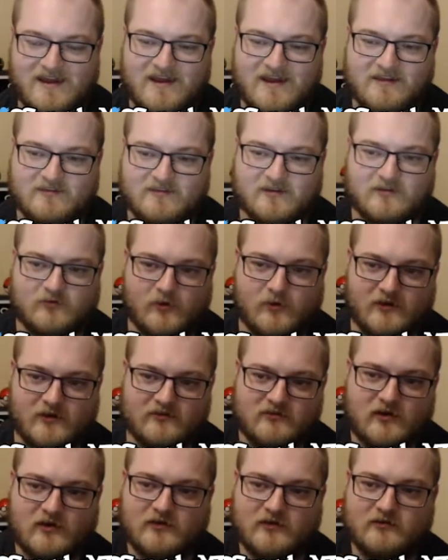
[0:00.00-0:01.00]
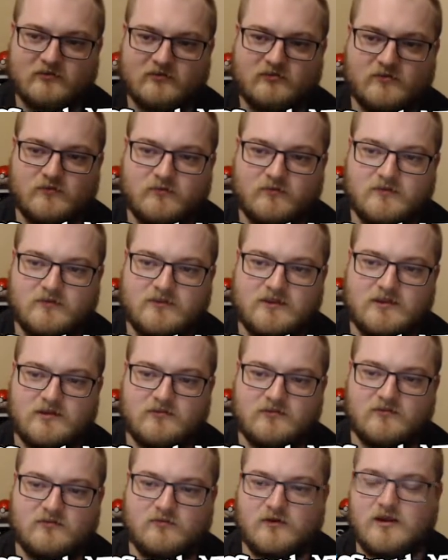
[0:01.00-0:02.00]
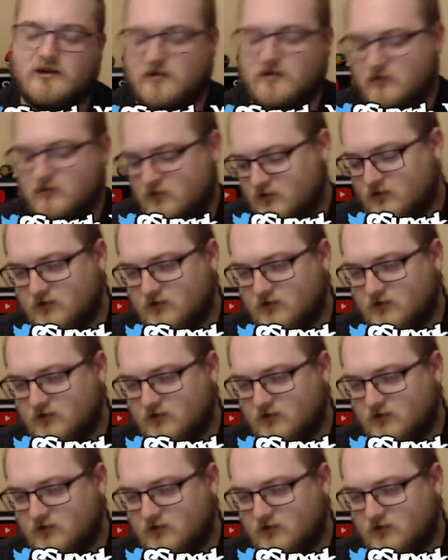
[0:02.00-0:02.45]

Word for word: so let's go ahead and talk to the dude here.